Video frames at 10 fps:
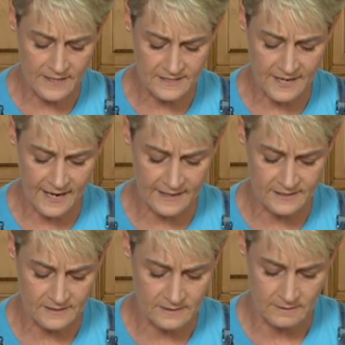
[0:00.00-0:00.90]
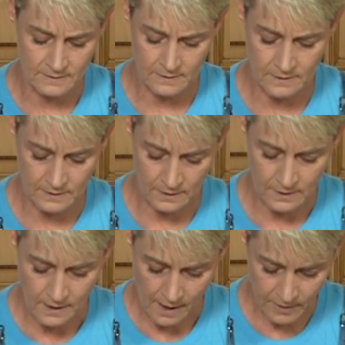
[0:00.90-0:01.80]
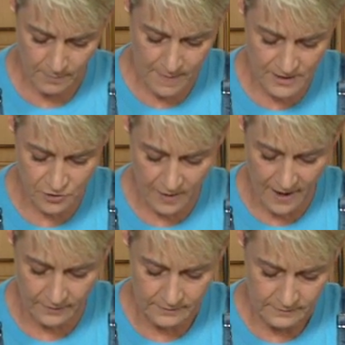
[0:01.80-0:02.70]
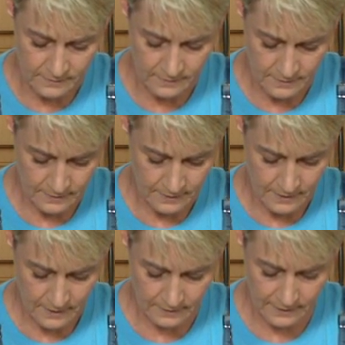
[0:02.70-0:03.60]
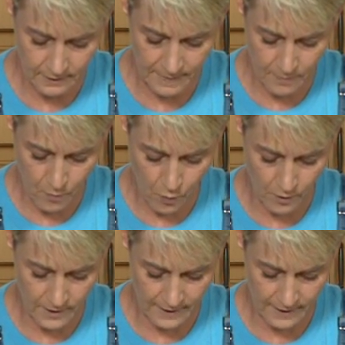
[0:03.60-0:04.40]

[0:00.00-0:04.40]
in this case, I'm gonna measure out a little bit more.